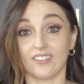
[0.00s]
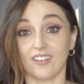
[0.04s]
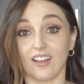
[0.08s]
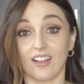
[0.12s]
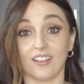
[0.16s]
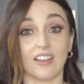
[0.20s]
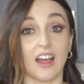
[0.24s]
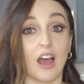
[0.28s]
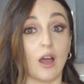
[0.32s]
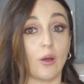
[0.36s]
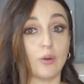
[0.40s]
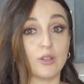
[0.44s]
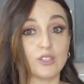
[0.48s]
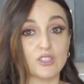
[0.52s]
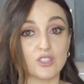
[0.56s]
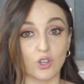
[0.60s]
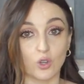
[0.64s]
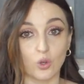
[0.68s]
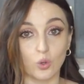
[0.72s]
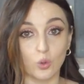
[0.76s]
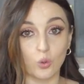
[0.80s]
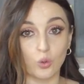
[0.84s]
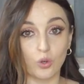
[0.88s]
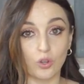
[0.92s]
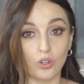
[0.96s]
Allow it to
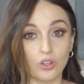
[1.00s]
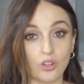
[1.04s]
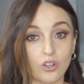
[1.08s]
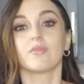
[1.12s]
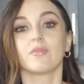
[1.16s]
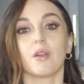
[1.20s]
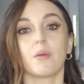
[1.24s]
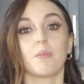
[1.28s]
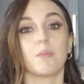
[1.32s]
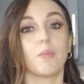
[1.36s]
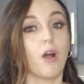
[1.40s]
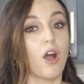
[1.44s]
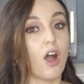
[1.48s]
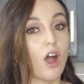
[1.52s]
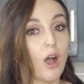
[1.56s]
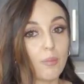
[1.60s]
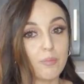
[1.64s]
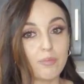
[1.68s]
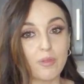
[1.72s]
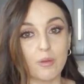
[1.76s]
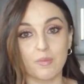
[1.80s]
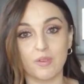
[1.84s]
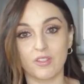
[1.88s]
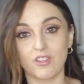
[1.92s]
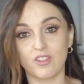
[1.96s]
cool, pop
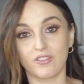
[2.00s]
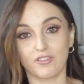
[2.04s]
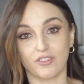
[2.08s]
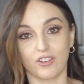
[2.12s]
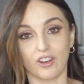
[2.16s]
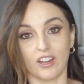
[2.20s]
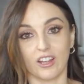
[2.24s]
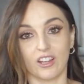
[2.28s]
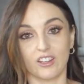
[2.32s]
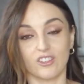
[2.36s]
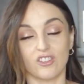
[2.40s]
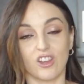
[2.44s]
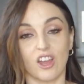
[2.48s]
them in the fridge,